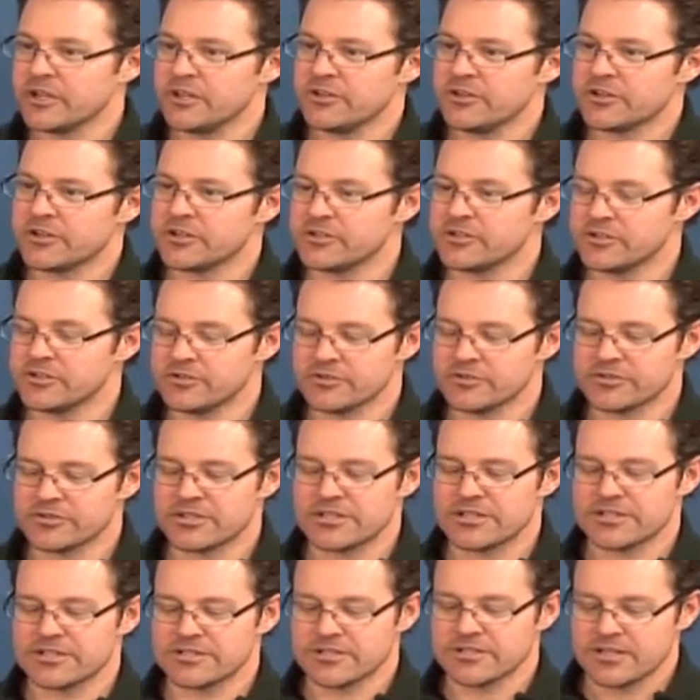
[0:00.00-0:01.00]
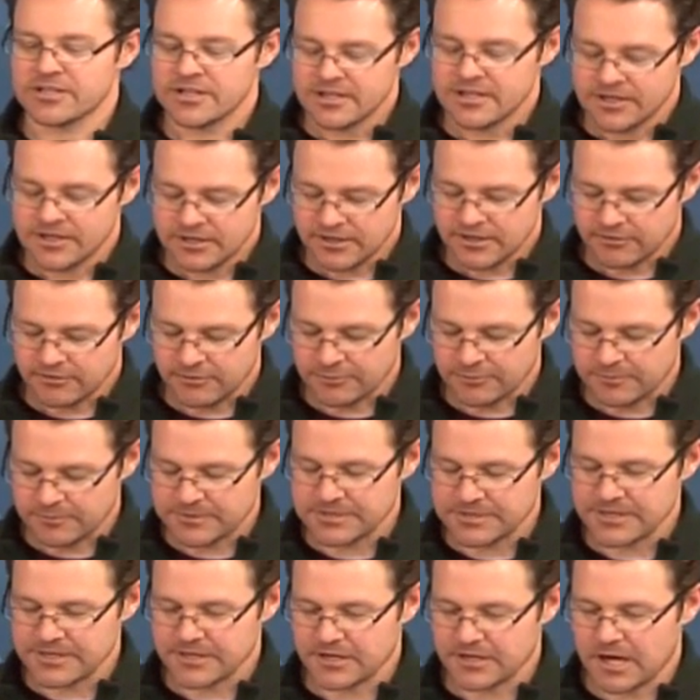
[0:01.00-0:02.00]
You can use these
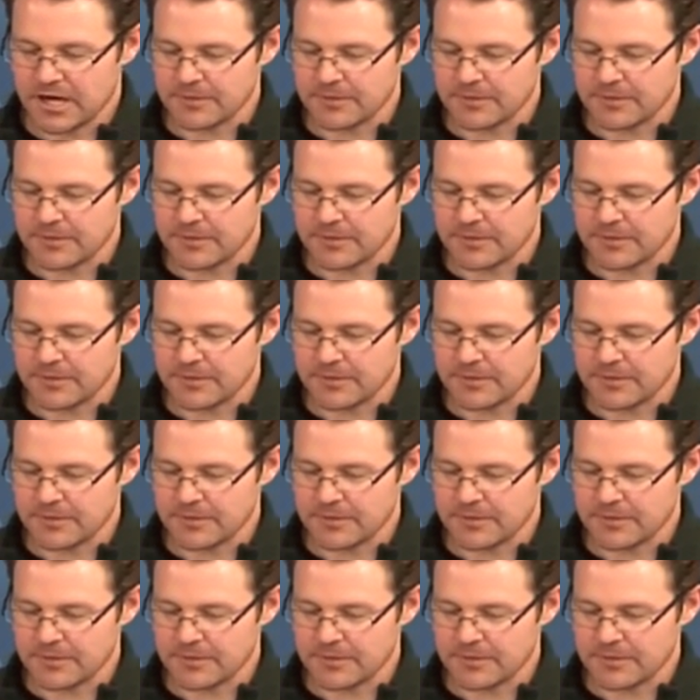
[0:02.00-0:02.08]
arithmetic